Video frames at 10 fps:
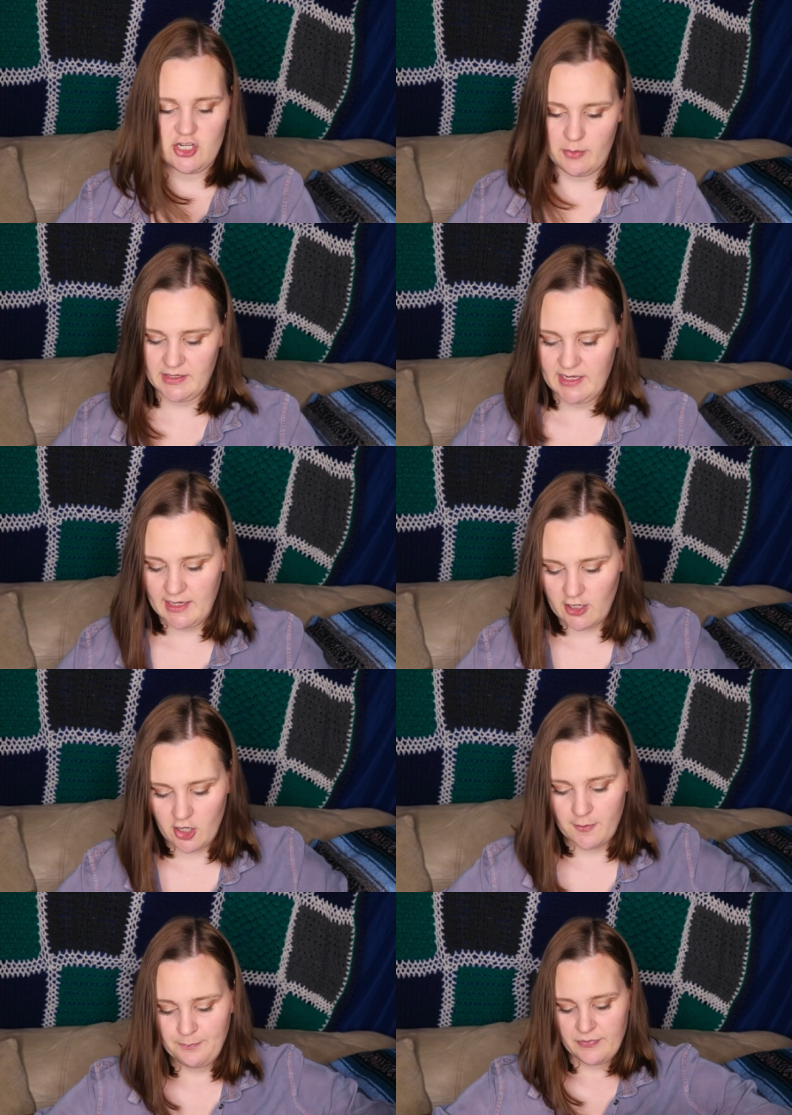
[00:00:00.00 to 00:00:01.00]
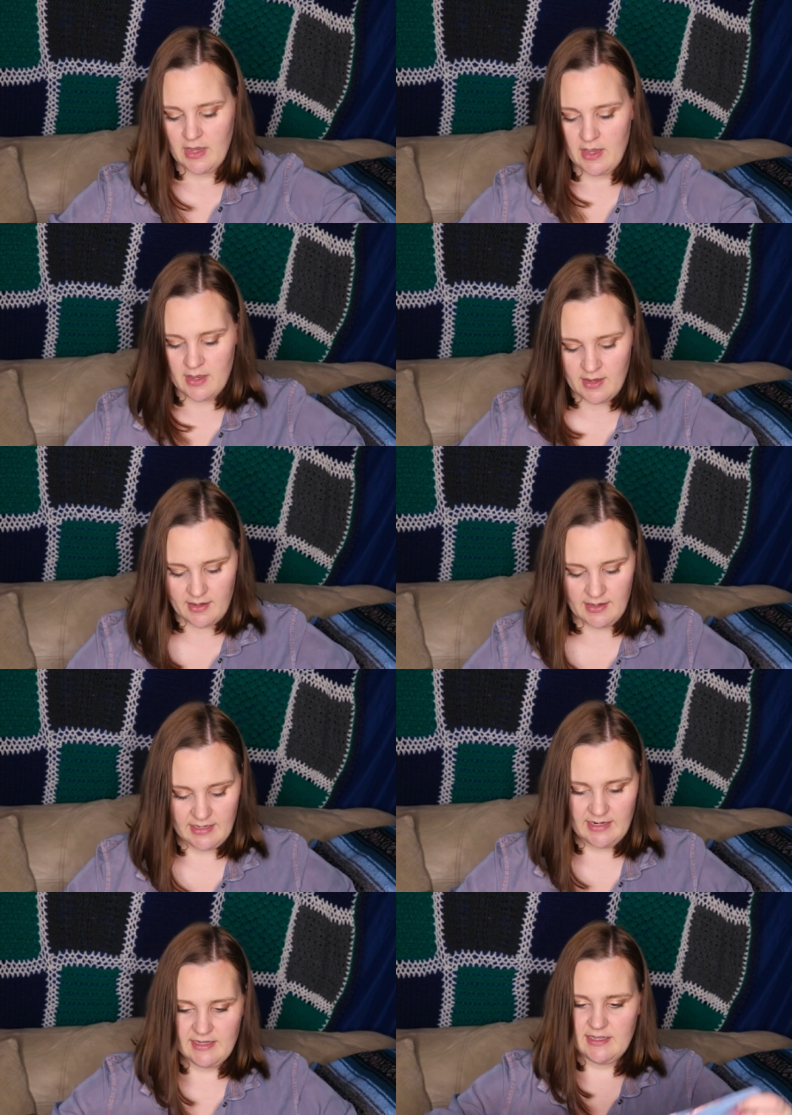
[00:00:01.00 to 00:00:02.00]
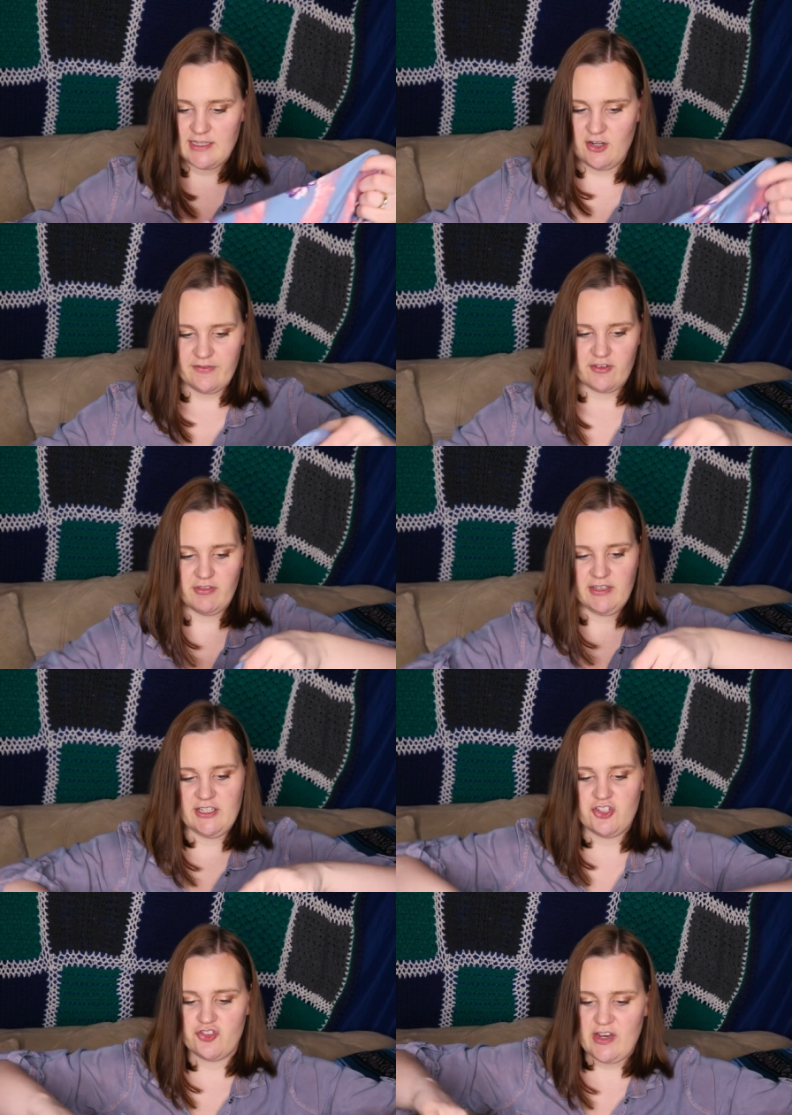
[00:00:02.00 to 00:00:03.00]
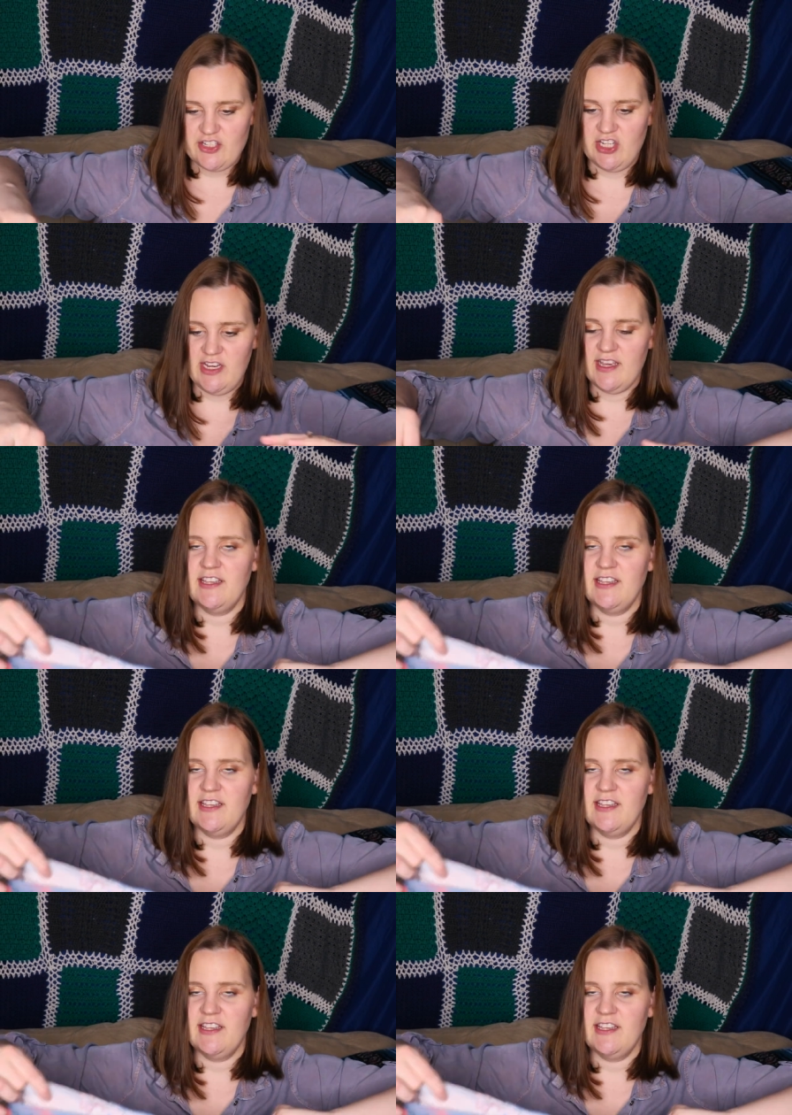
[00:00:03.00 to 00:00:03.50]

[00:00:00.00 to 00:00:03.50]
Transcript: show it here. It is out of a really stretchy